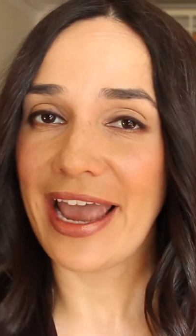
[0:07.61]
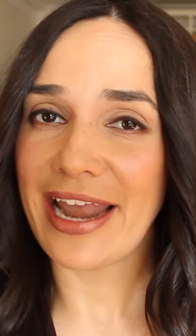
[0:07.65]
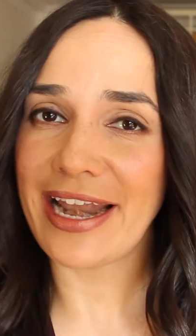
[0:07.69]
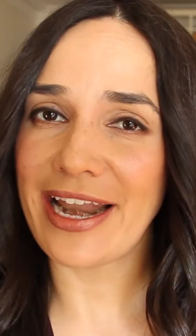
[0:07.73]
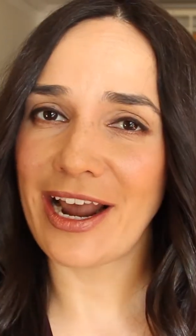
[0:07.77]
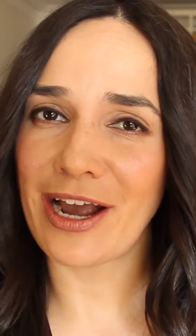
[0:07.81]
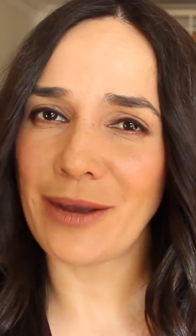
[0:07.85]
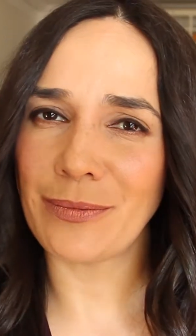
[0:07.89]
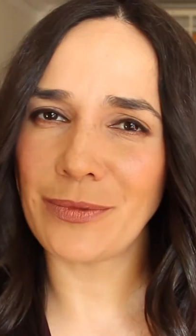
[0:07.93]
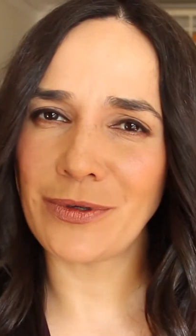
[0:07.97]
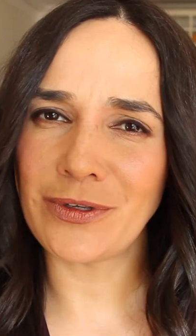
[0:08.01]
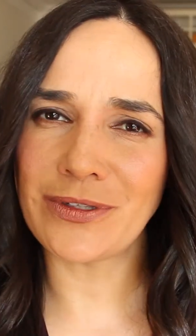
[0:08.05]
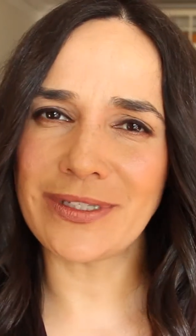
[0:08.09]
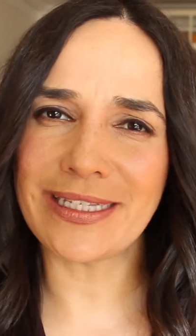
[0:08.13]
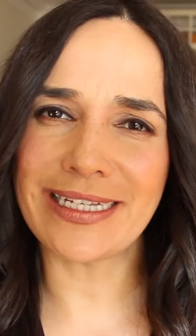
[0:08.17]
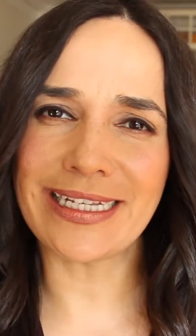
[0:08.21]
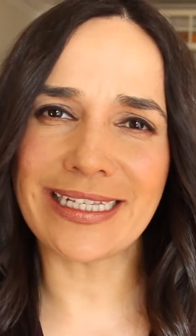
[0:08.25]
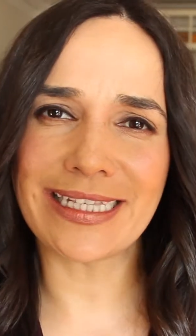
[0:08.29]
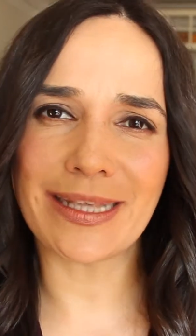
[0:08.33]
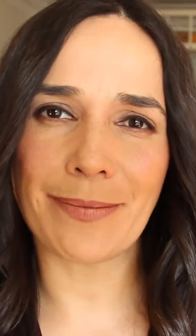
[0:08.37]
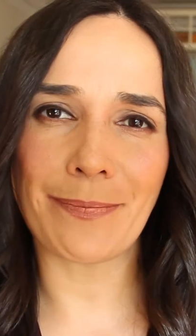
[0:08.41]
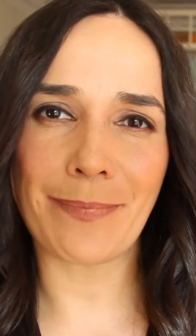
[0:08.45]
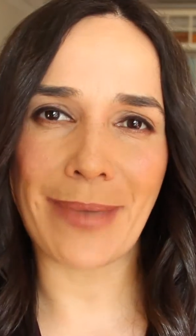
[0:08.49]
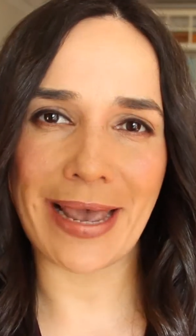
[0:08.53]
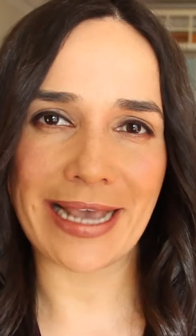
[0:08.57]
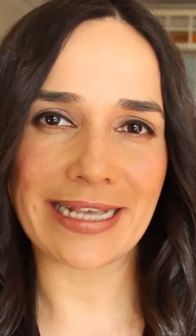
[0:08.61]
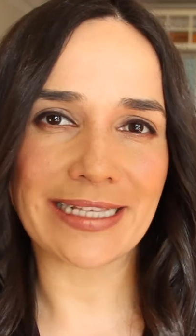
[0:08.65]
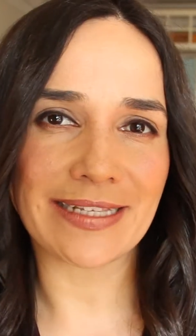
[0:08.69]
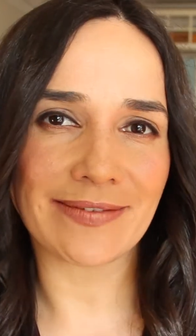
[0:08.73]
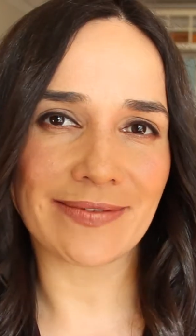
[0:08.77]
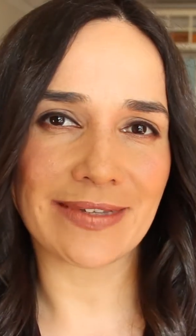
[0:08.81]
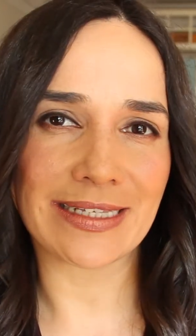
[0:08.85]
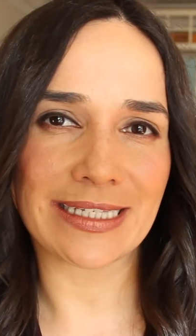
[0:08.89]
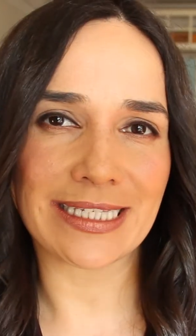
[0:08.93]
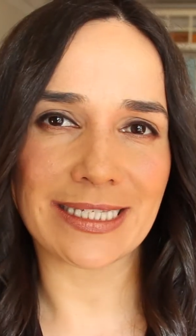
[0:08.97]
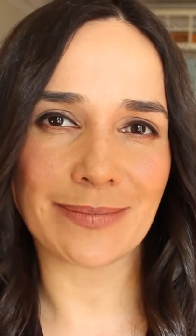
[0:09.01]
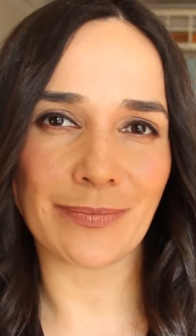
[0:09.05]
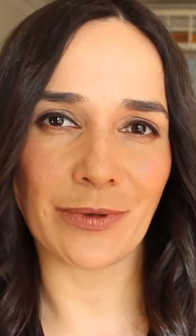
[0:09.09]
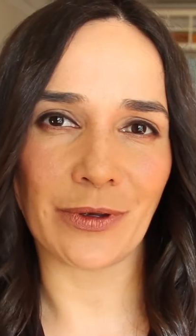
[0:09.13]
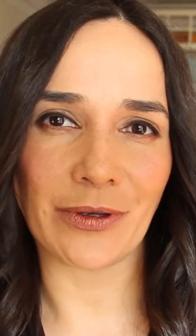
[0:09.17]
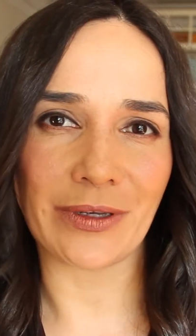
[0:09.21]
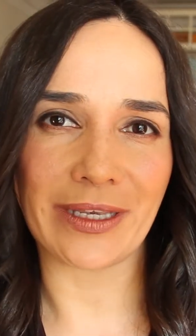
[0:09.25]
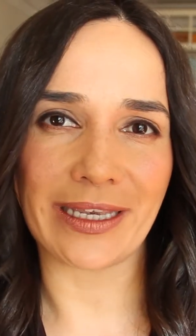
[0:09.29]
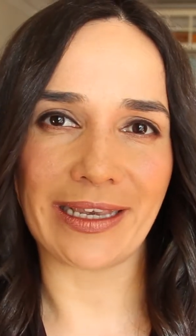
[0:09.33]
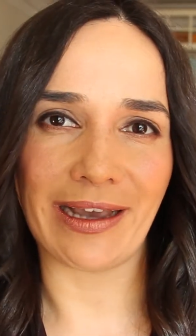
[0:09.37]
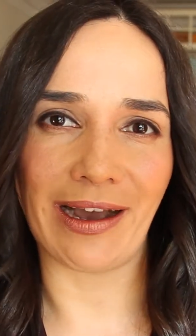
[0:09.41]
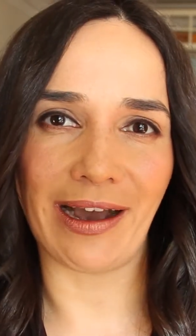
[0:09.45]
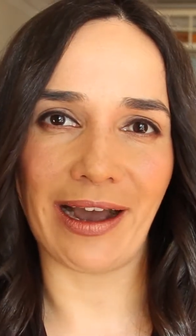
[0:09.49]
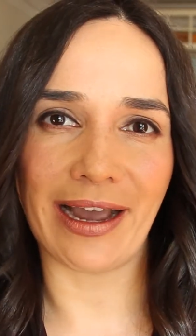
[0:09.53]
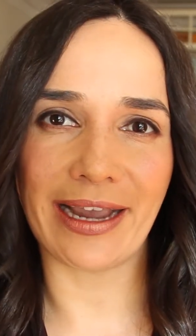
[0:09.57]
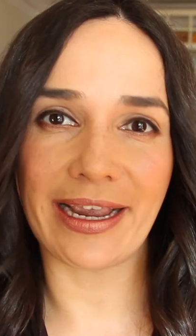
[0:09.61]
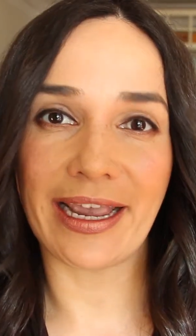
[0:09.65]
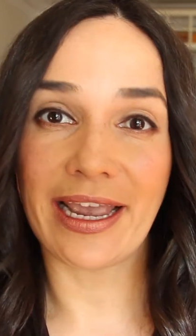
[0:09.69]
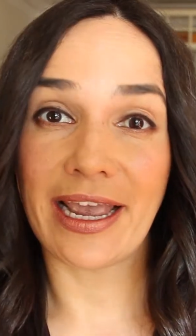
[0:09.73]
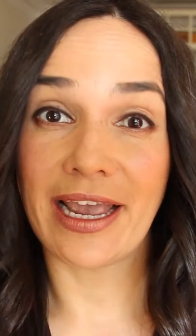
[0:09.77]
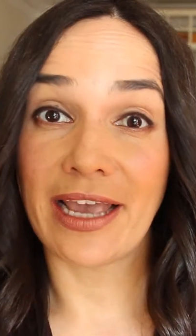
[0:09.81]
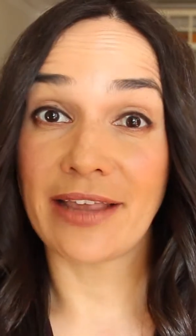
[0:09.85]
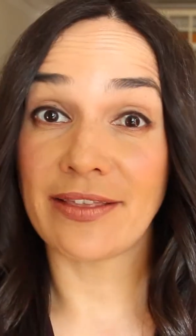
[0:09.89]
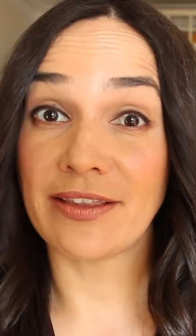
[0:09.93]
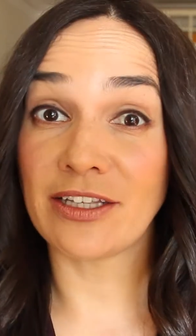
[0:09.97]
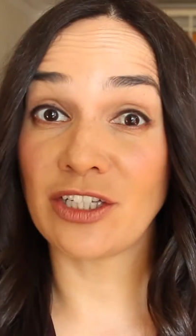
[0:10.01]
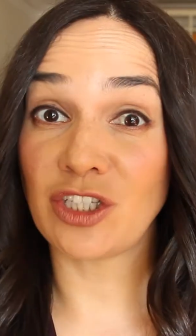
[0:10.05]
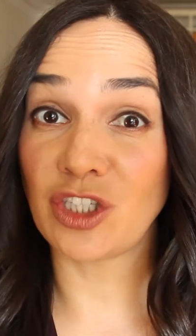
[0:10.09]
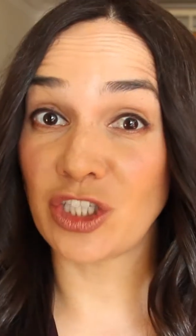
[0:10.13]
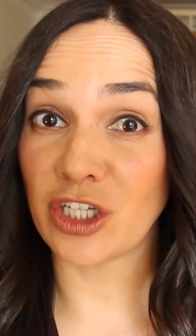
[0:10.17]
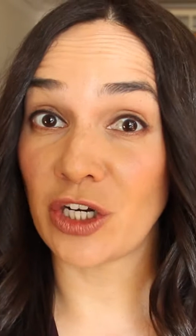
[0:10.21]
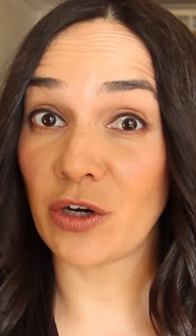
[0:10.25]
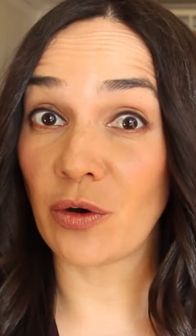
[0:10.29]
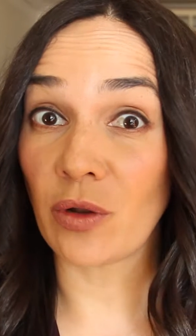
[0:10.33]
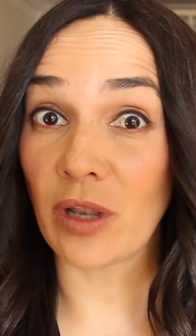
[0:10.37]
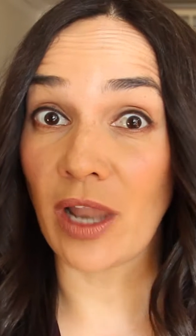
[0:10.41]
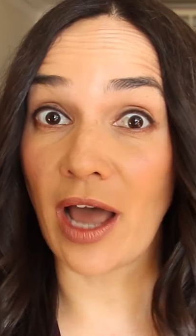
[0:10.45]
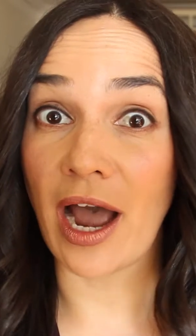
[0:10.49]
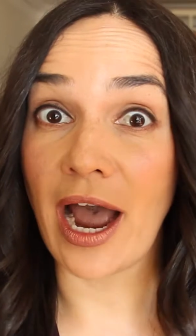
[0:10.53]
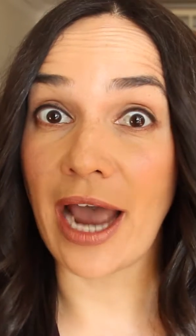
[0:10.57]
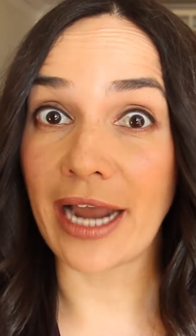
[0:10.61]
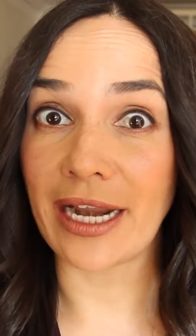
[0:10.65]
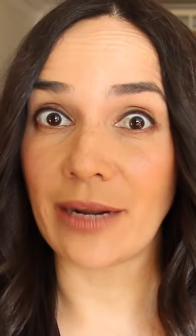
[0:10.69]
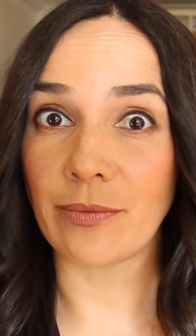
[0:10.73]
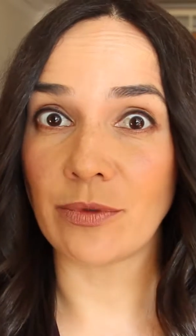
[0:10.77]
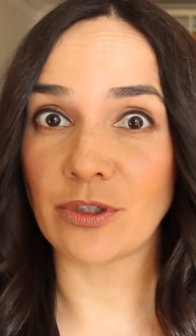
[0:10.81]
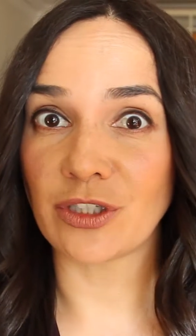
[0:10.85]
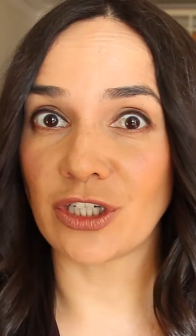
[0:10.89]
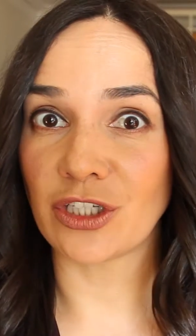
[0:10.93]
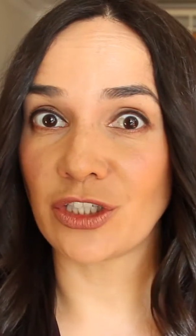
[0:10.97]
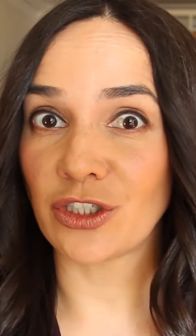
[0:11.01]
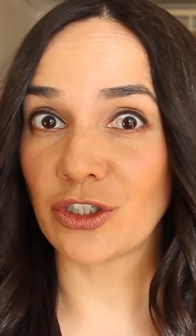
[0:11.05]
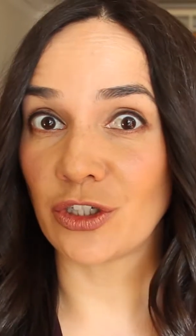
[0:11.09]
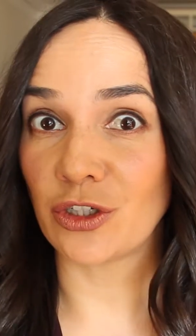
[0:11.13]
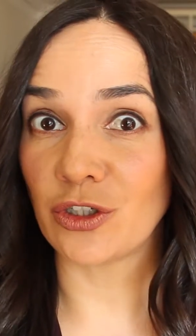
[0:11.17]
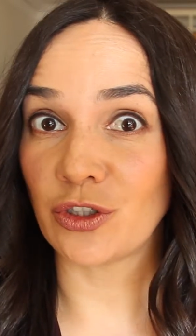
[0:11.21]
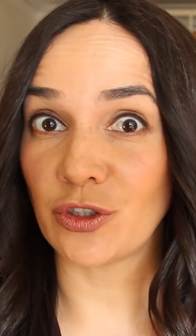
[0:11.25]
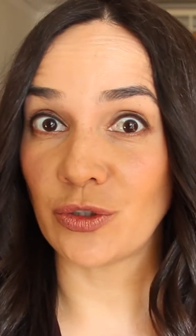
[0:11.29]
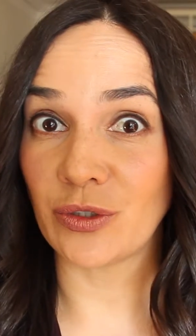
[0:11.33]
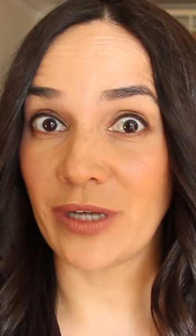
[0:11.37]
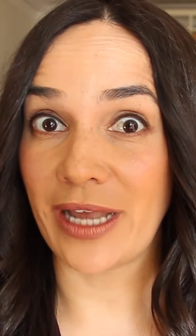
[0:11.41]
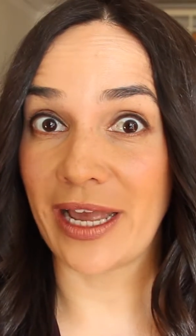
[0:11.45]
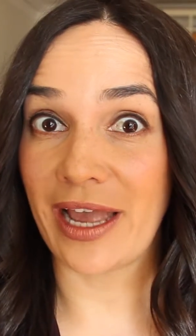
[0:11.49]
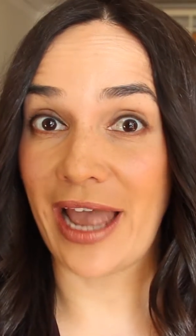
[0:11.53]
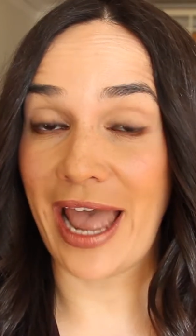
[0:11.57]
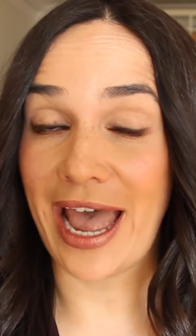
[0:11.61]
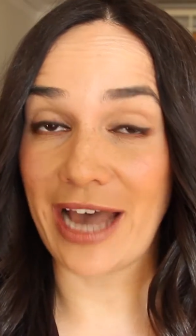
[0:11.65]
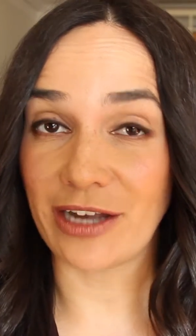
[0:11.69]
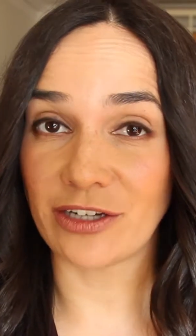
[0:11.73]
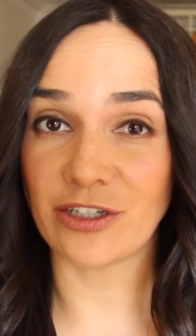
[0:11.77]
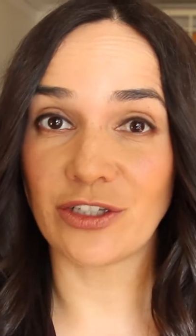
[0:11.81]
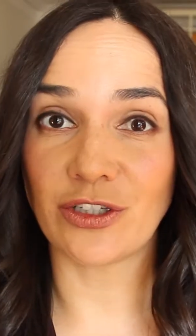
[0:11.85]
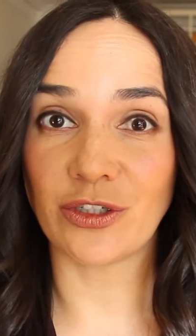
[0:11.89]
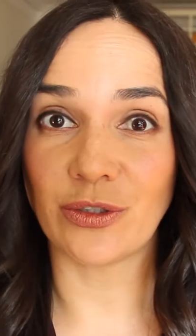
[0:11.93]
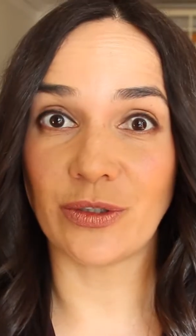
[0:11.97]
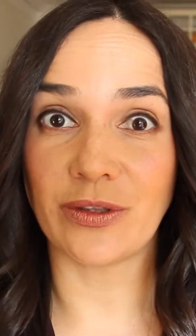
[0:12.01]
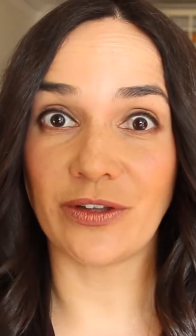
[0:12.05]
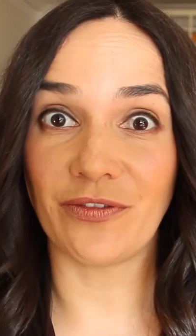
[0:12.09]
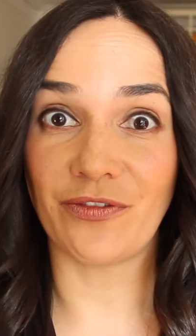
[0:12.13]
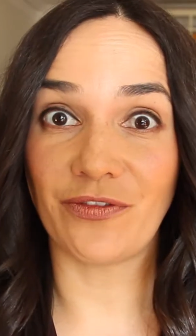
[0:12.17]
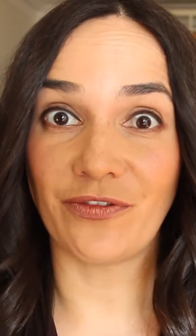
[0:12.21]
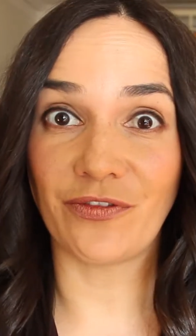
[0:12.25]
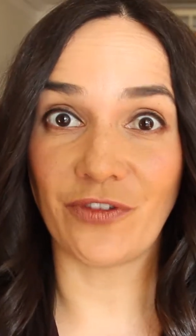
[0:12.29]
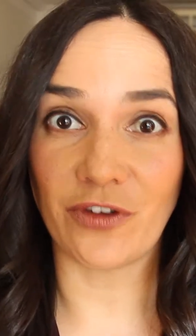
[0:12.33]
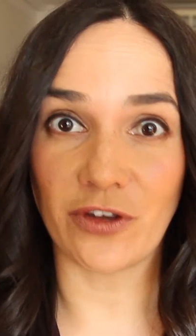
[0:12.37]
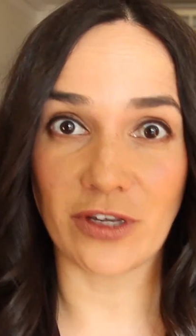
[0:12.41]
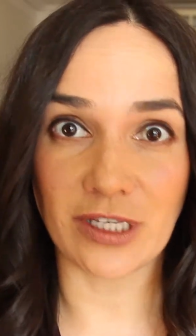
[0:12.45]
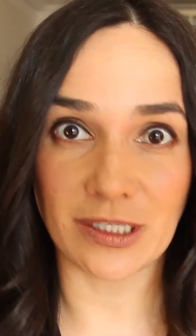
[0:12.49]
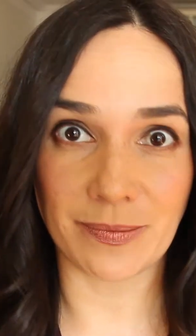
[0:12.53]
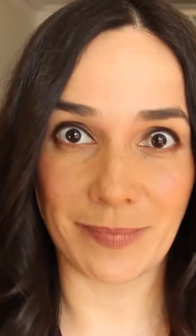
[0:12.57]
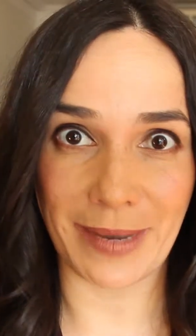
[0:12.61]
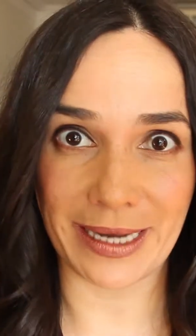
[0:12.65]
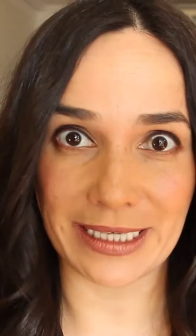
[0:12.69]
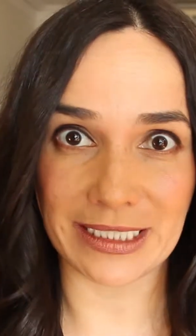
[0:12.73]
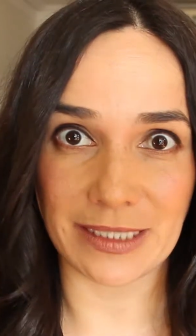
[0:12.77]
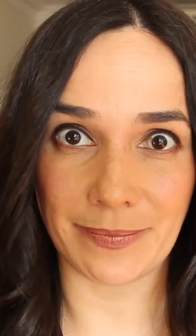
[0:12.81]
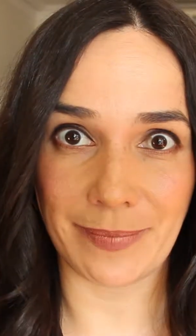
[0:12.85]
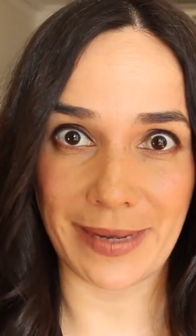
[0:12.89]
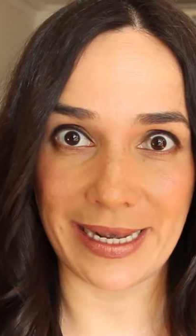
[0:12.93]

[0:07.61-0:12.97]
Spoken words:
Now I'm using as the base of this smoky eye, the gel liner, which I showed you how to do in the first Back to